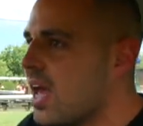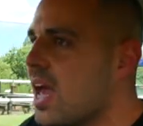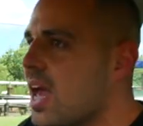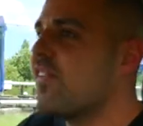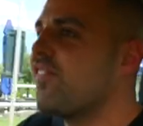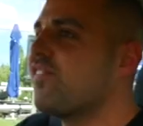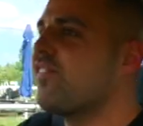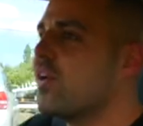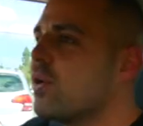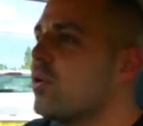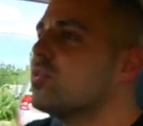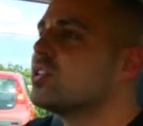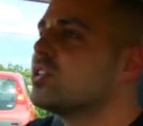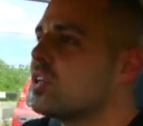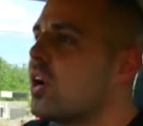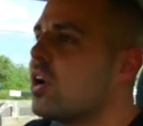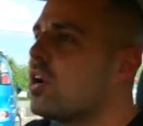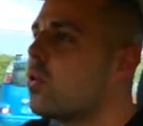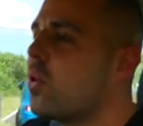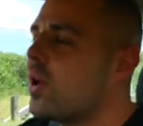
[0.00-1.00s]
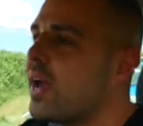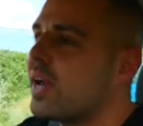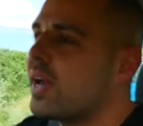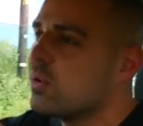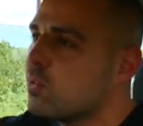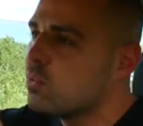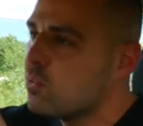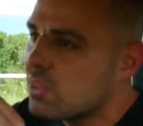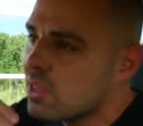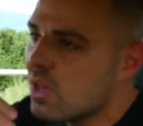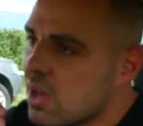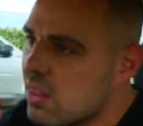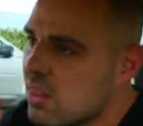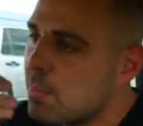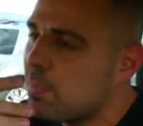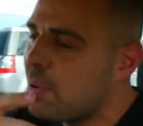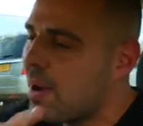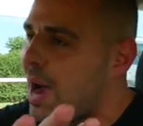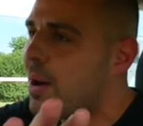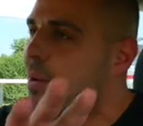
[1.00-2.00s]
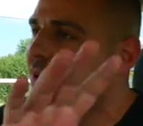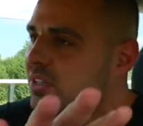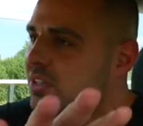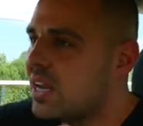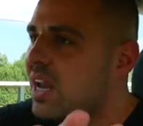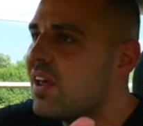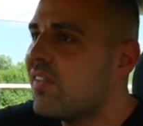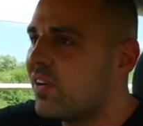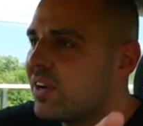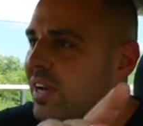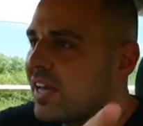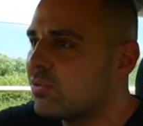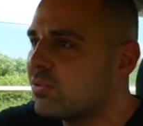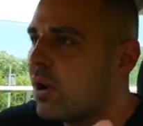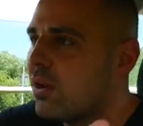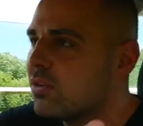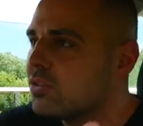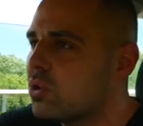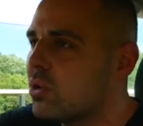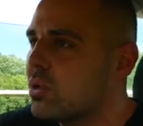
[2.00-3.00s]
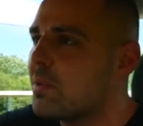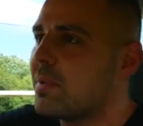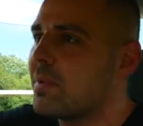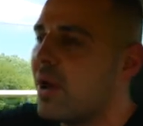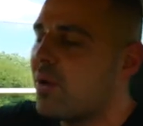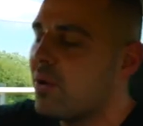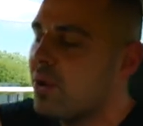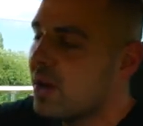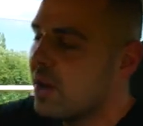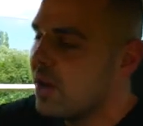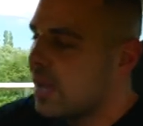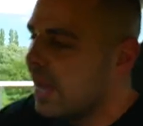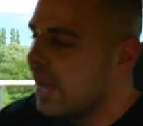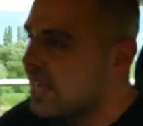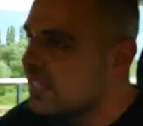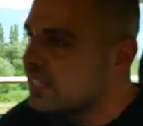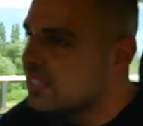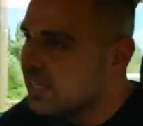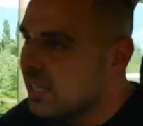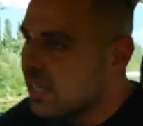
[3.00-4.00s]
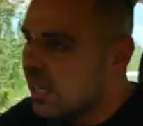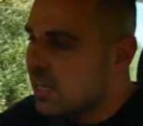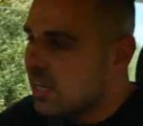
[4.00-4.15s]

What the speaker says: It feels so quick, and the power delivery, that's what I was talking about, is